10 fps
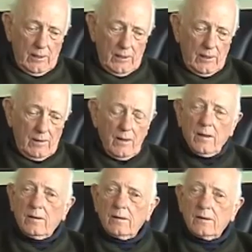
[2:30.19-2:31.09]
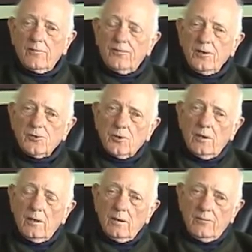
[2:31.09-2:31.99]
uh, the feature
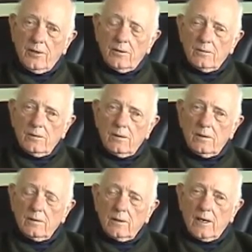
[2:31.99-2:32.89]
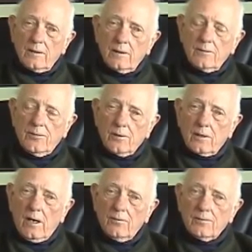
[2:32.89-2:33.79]
interview that I did for
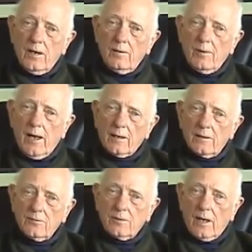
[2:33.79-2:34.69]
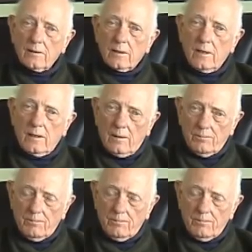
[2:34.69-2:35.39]
golfclubatlas.com.